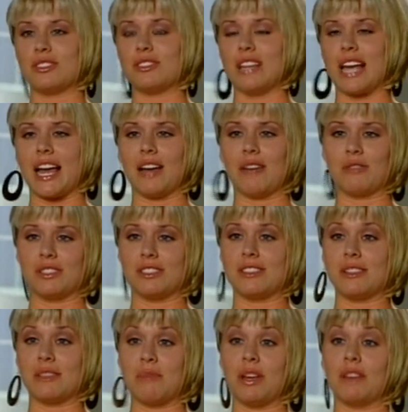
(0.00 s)
That was
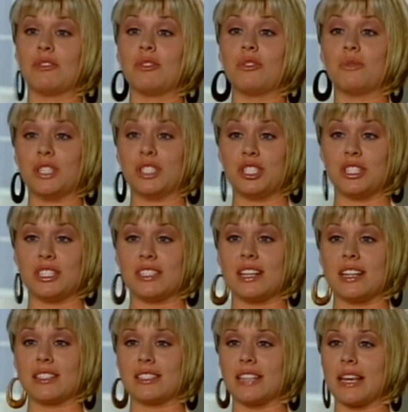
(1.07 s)
the pivotal when she said
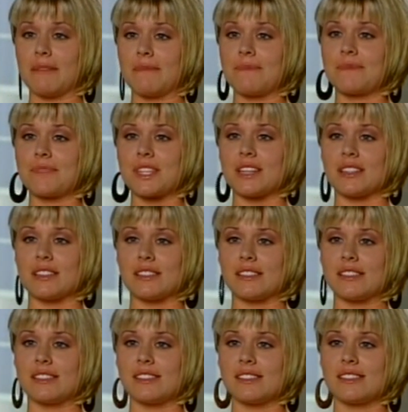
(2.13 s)
his name,
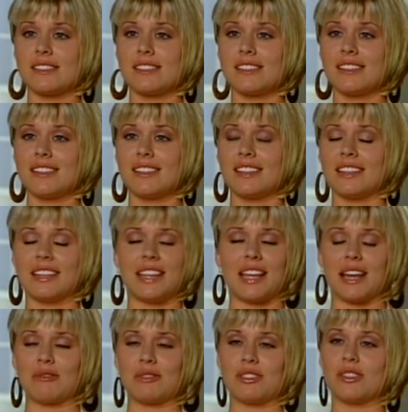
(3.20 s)
because
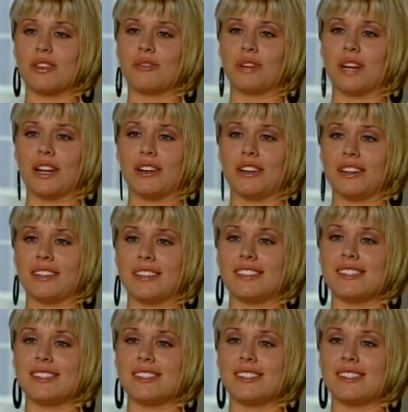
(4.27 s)
that was so right on.